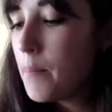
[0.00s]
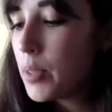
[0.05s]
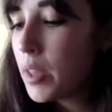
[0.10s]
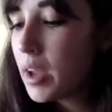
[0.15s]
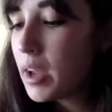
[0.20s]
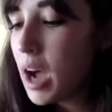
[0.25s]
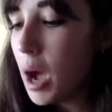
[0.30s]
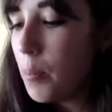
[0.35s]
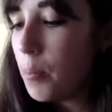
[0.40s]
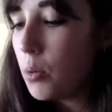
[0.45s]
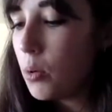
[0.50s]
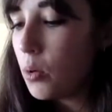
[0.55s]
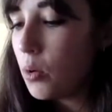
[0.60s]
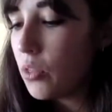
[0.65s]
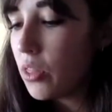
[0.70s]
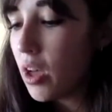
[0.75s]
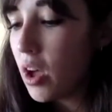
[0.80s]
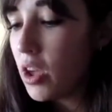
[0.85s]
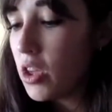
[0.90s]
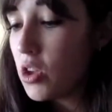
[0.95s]
a couple
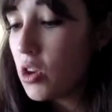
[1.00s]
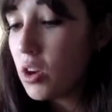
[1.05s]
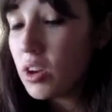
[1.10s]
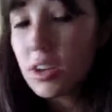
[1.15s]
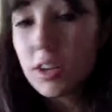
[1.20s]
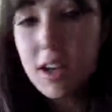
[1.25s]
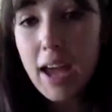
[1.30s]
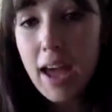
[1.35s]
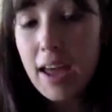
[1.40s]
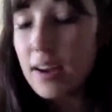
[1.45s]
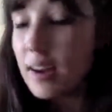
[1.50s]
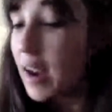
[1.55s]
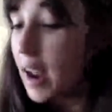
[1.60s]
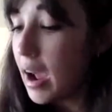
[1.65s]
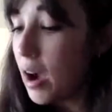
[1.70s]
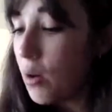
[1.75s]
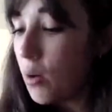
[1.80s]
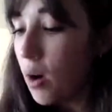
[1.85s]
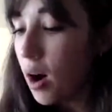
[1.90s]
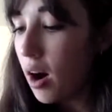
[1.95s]
that you could get
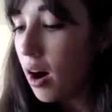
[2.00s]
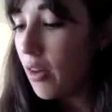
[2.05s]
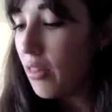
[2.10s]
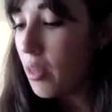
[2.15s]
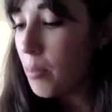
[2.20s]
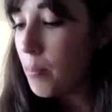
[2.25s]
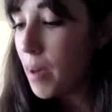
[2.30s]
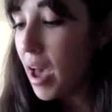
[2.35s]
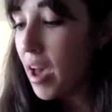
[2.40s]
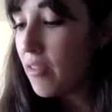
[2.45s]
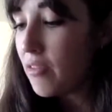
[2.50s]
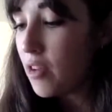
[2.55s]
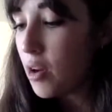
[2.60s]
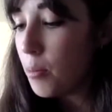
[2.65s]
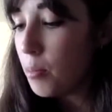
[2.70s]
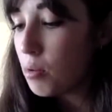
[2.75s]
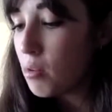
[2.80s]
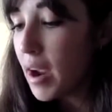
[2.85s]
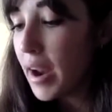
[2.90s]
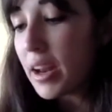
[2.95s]
now are the barefoot
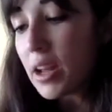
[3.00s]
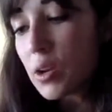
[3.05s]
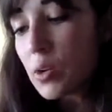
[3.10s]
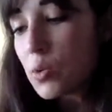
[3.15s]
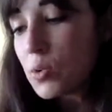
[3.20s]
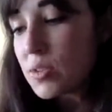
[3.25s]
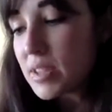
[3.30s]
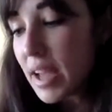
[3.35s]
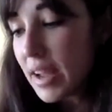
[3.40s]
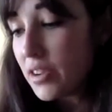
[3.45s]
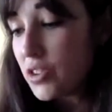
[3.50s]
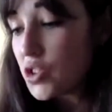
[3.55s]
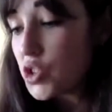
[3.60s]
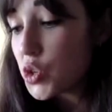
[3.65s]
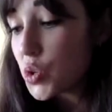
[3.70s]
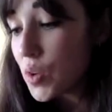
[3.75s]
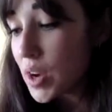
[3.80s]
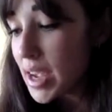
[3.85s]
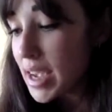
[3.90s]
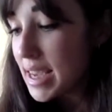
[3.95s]
perennials and
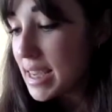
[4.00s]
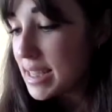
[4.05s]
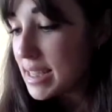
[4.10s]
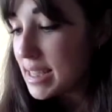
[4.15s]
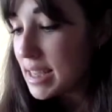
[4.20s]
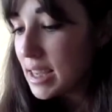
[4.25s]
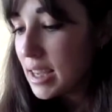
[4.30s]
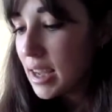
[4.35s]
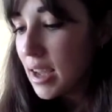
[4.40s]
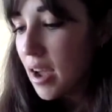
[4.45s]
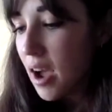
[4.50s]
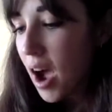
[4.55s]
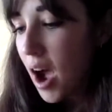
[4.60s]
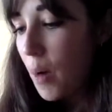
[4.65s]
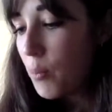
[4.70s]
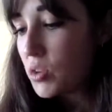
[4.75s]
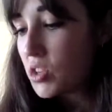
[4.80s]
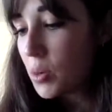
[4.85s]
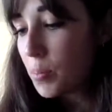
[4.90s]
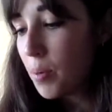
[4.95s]
trees,
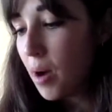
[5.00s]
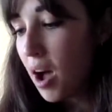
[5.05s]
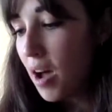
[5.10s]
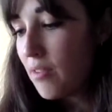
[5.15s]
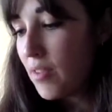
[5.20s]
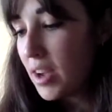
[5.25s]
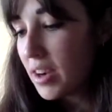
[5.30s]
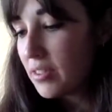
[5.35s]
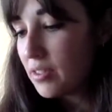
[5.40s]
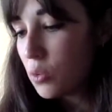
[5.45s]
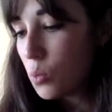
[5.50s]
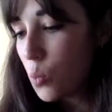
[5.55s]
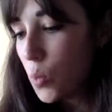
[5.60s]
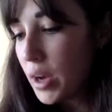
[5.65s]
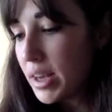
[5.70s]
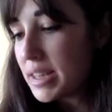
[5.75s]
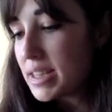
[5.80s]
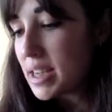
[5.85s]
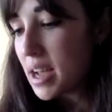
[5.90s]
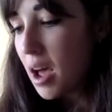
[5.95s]
which are perfect for
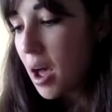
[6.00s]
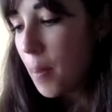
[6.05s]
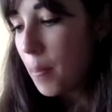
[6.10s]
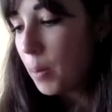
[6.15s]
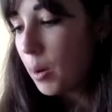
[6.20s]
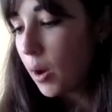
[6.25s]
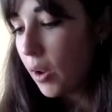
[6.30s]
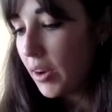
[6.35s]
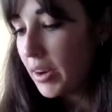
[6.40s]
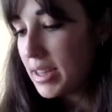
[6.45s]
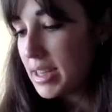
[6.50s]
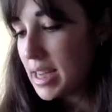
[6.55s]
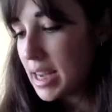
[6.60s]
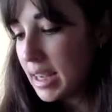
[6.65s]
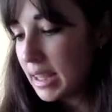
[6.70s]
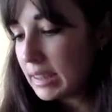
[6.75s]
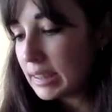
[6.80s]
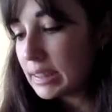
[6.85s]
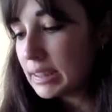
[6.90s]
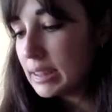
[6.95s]
winter
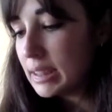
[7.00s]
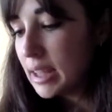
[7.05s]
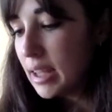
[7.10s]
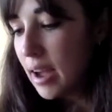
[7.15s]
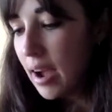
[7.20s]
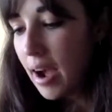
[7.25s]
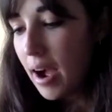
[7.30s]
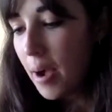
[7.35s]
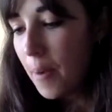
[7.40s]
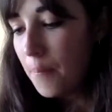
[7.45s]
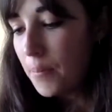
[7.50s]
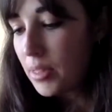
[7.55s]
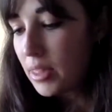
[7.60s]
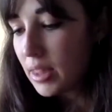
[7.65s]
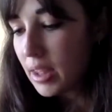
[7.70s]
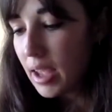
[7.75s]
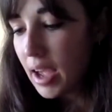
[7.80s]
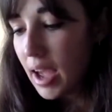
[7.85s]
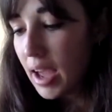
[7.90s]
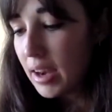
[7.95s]
planting.
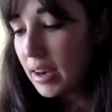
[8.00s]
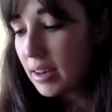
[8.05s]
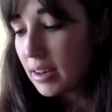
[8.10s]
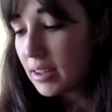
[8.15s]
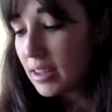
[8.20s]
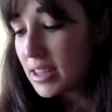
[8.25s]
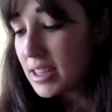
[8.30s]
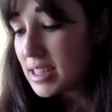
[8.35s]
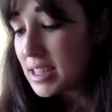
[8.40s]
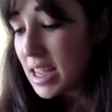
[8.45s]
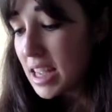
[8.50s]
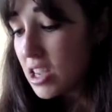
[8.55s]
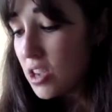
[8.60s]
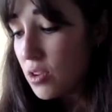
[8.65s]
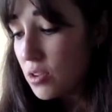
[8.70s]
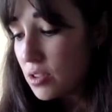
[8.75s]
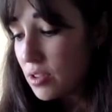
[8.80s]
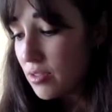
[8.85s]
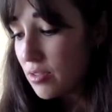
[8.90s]
And continue to